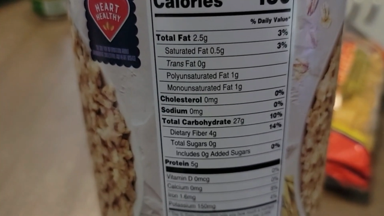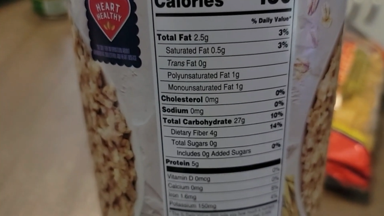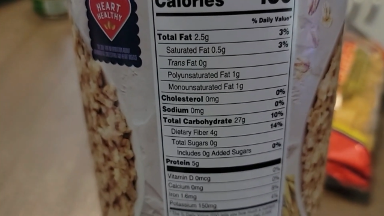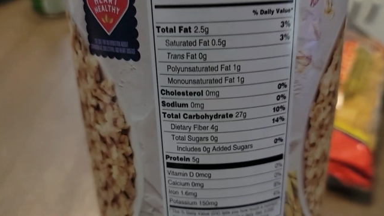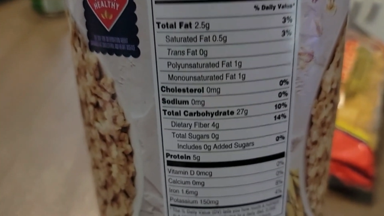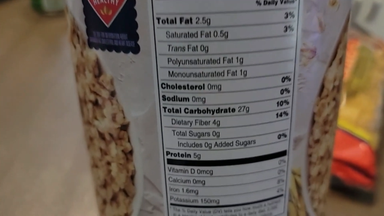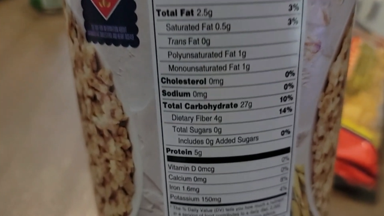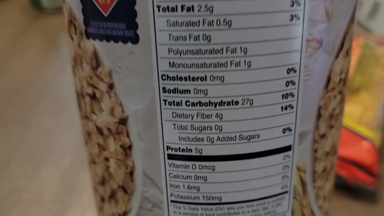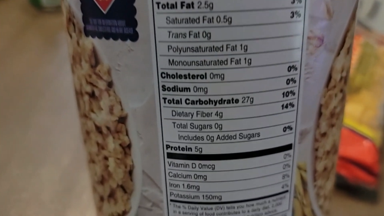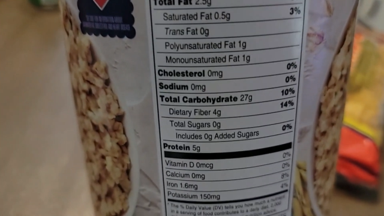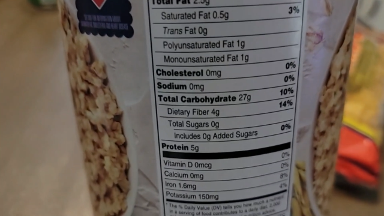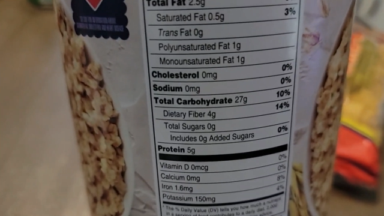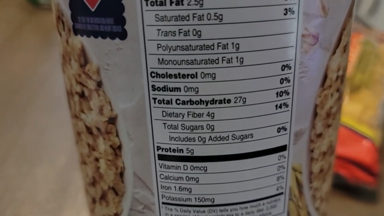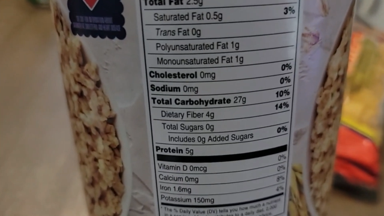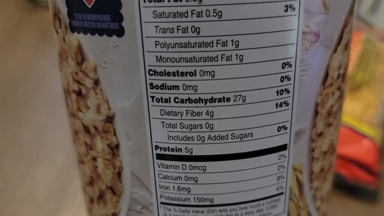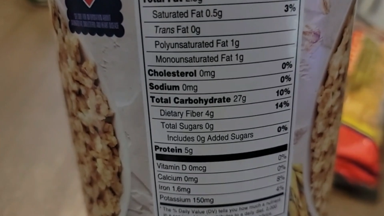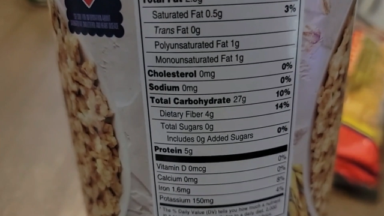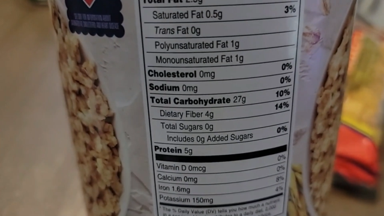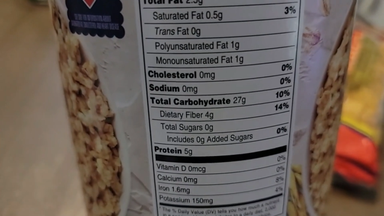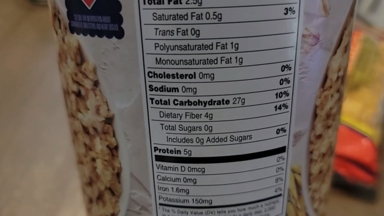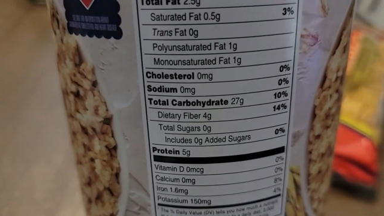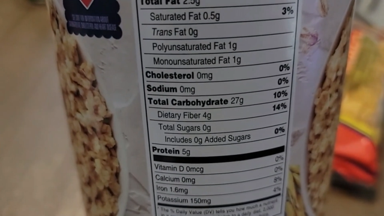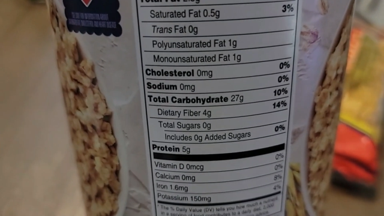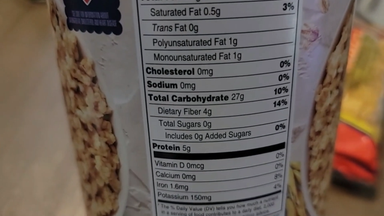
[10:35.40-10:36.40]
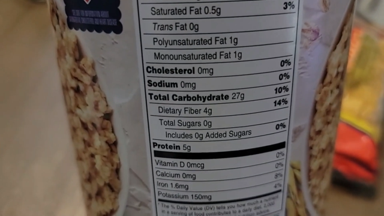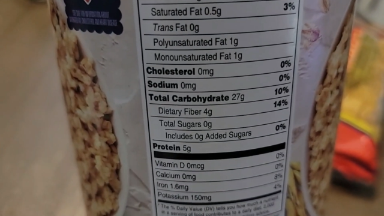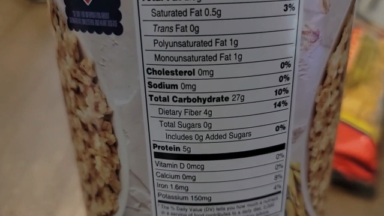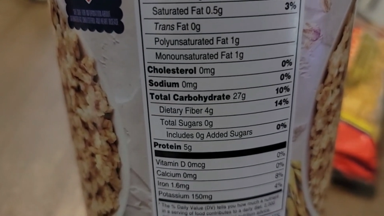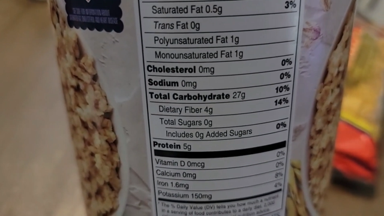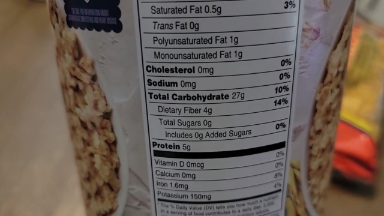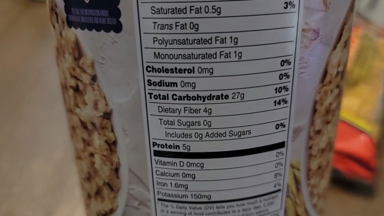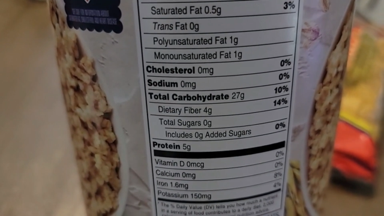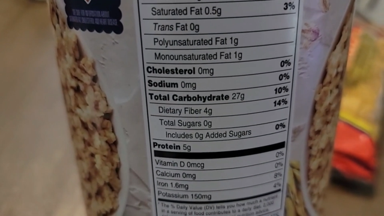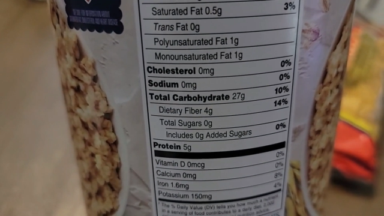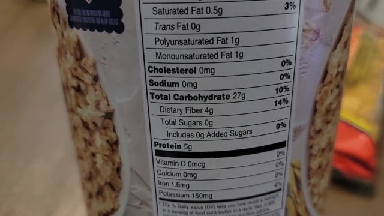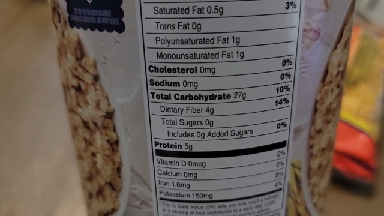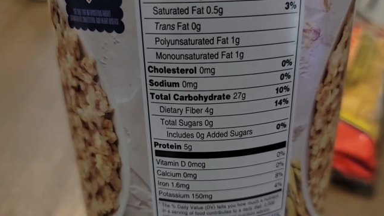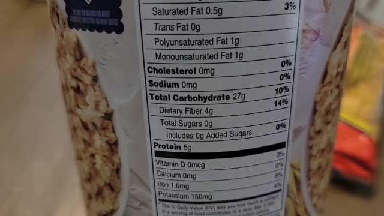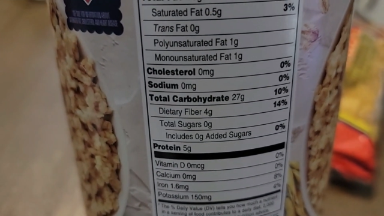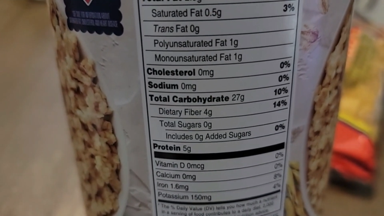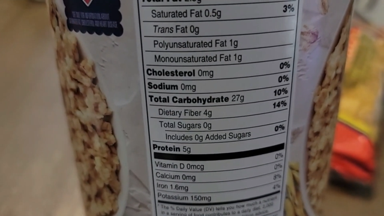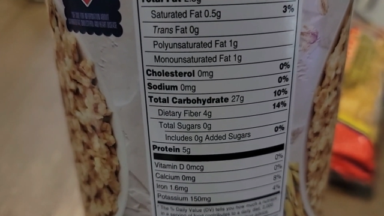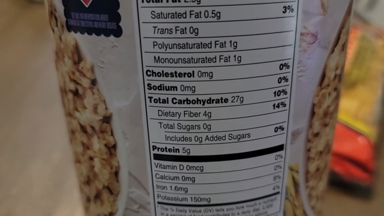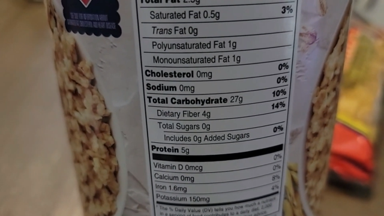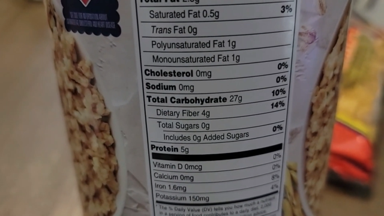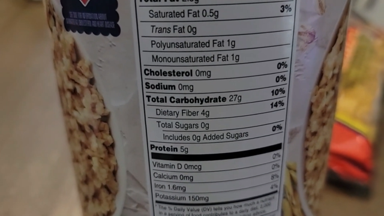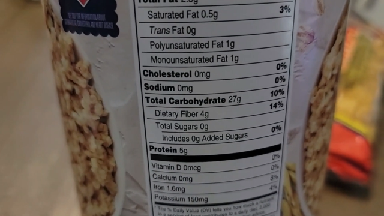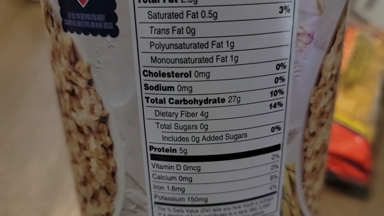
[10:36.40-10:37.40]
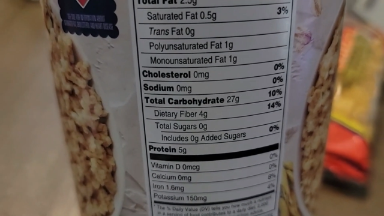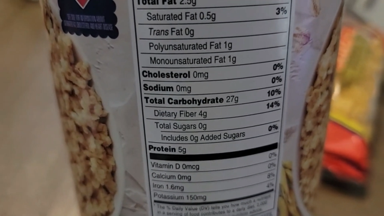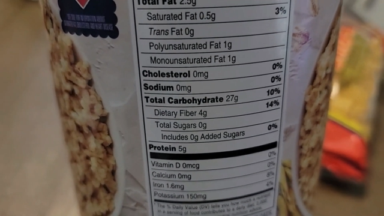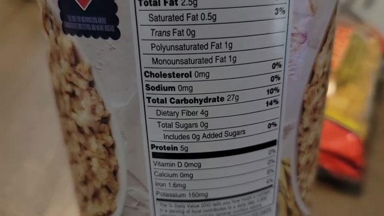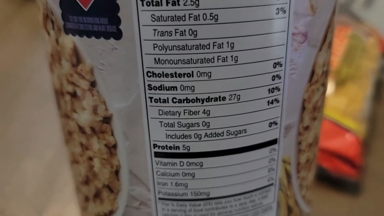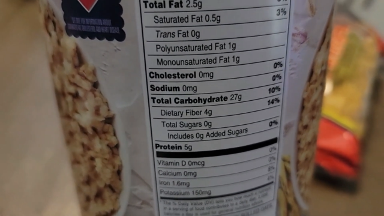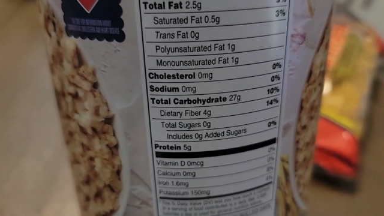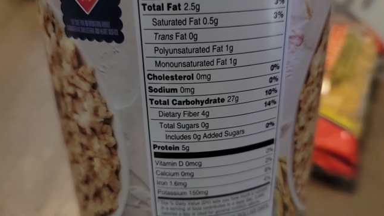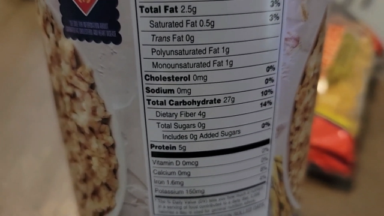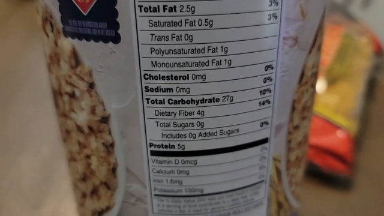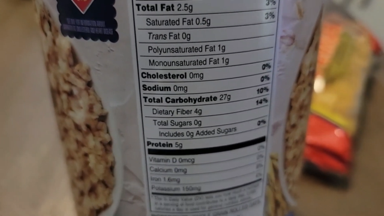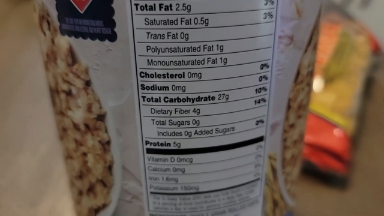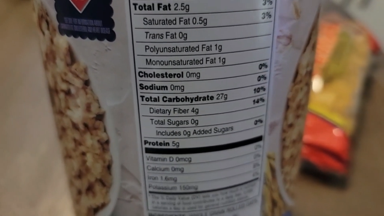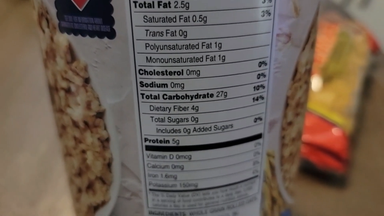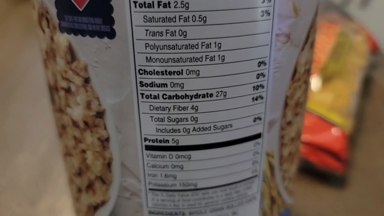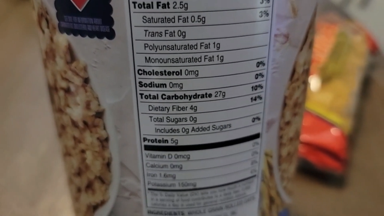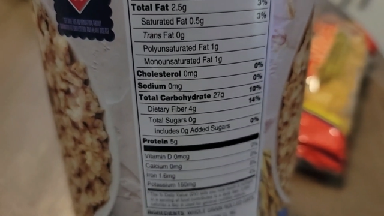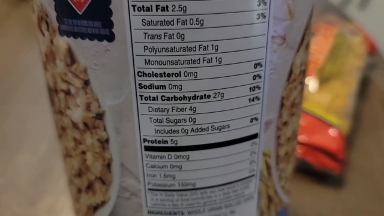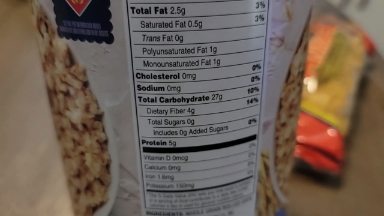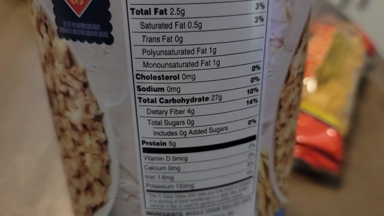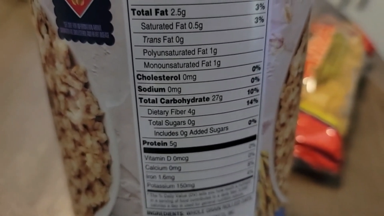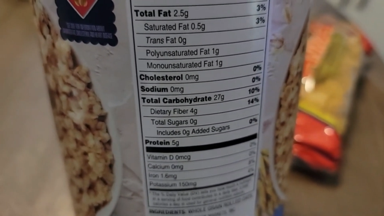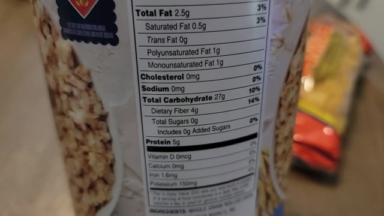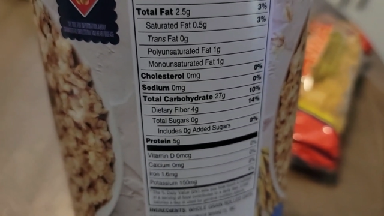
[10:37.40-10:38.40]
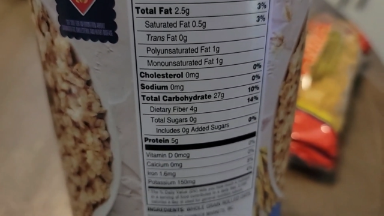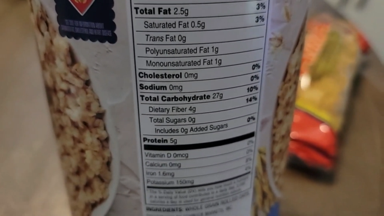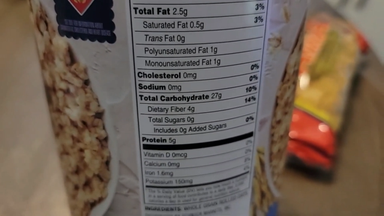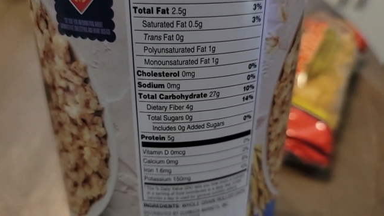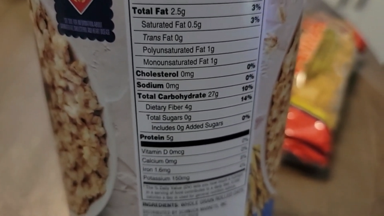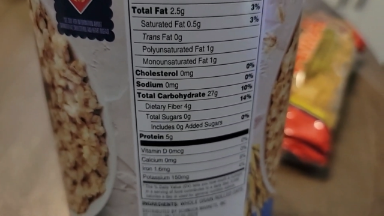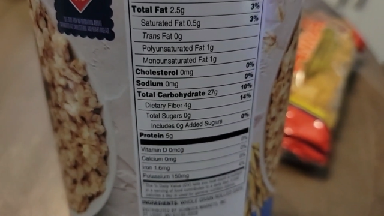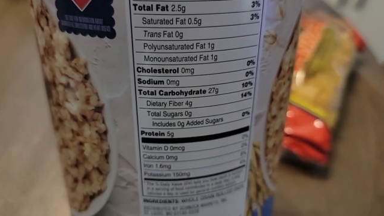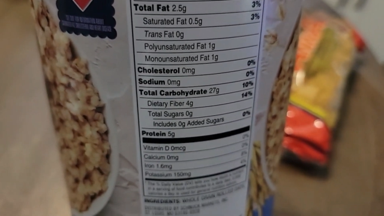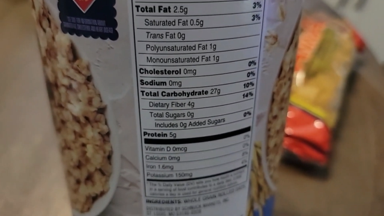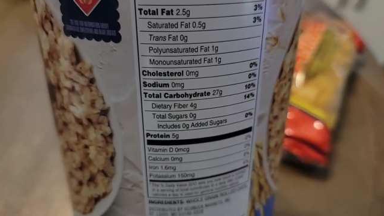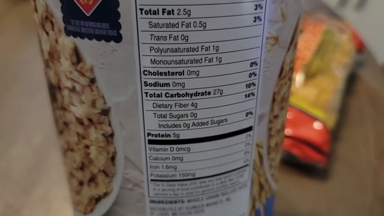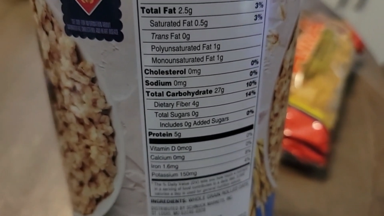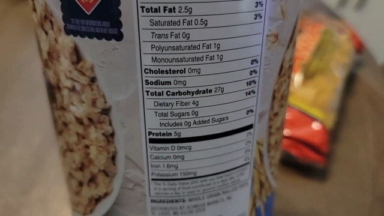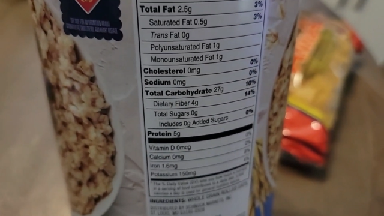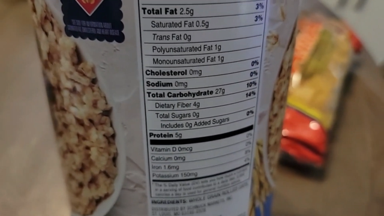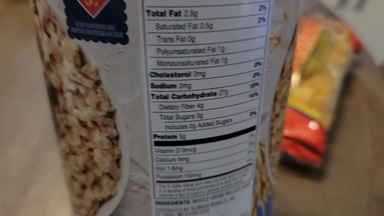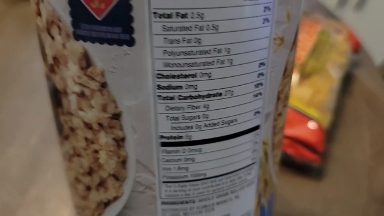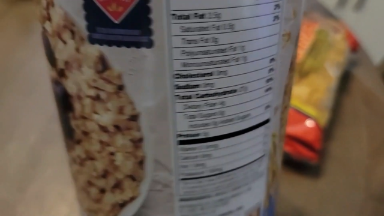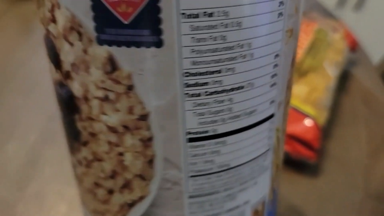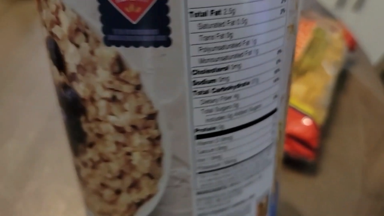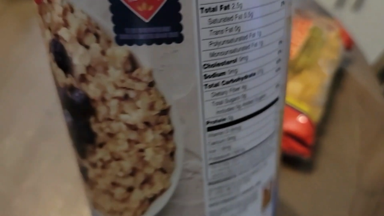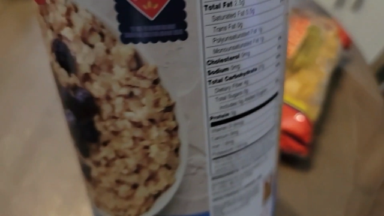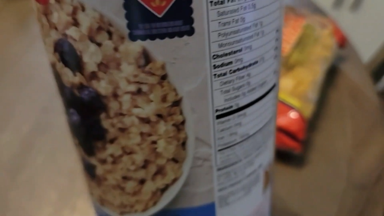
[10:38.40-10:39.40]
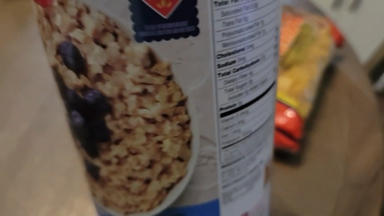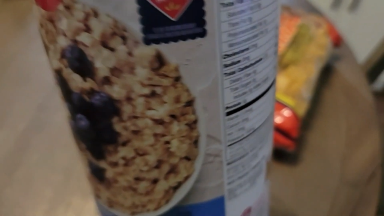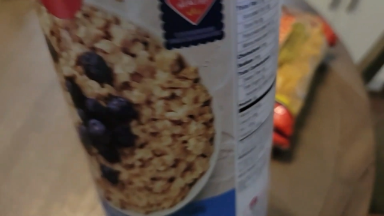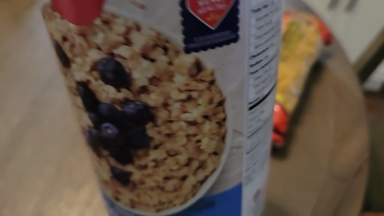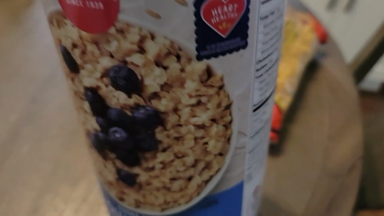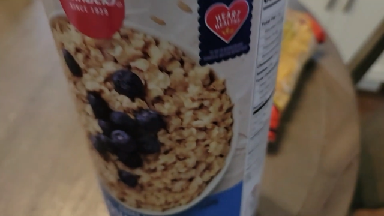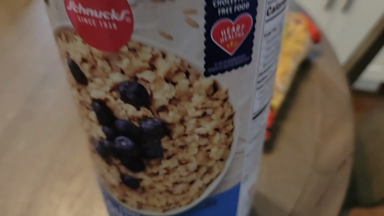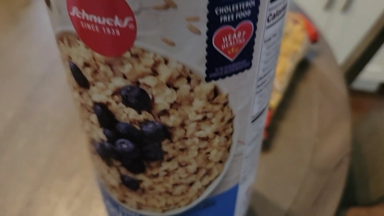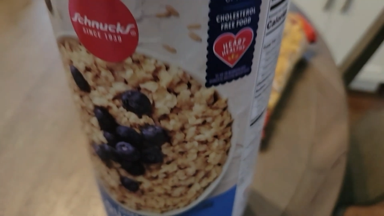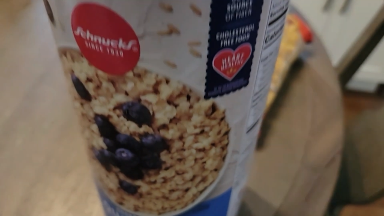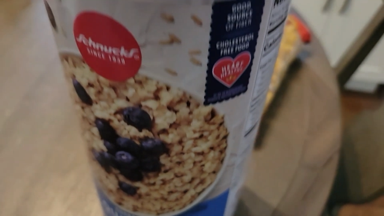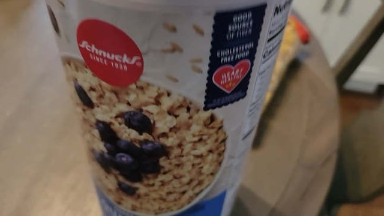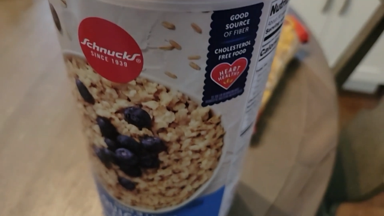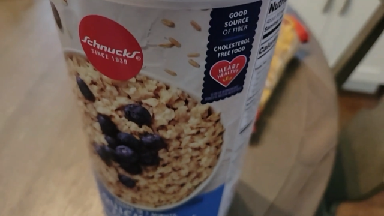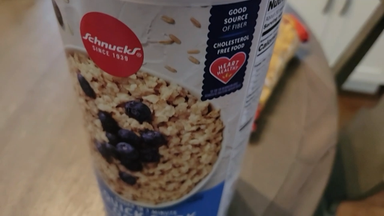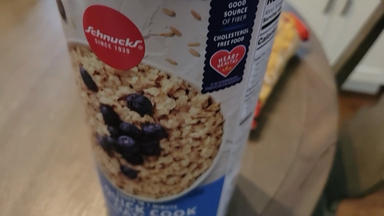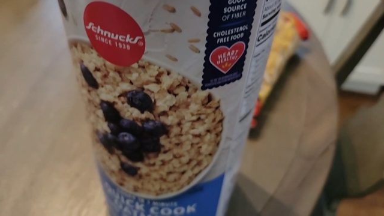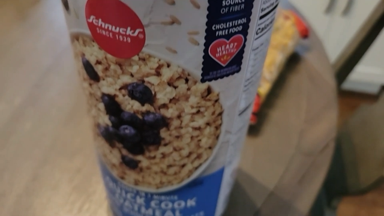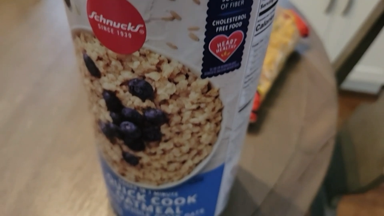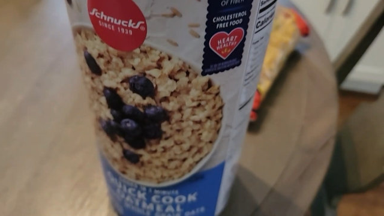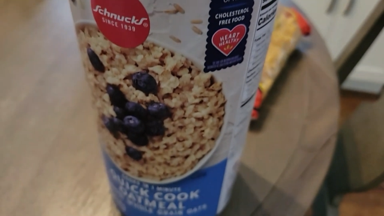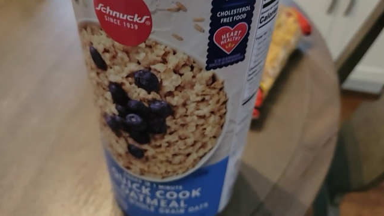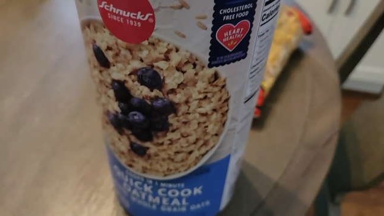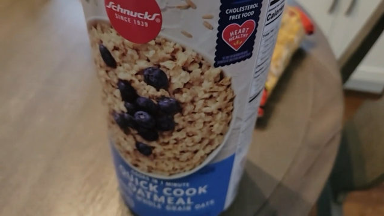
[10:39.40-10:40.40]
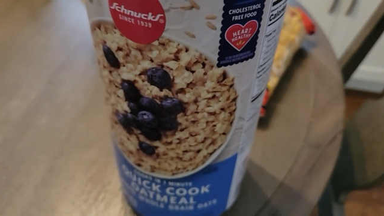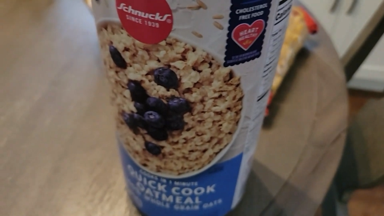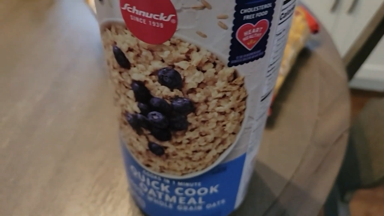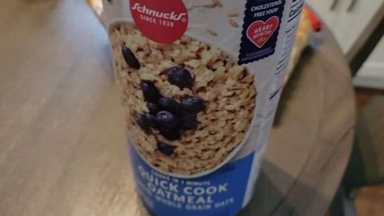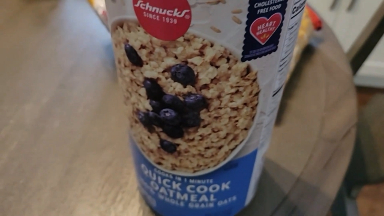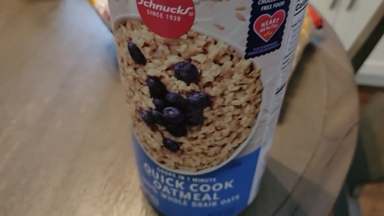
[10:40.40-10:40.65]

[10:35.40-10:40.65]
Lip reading: (no speaker visible)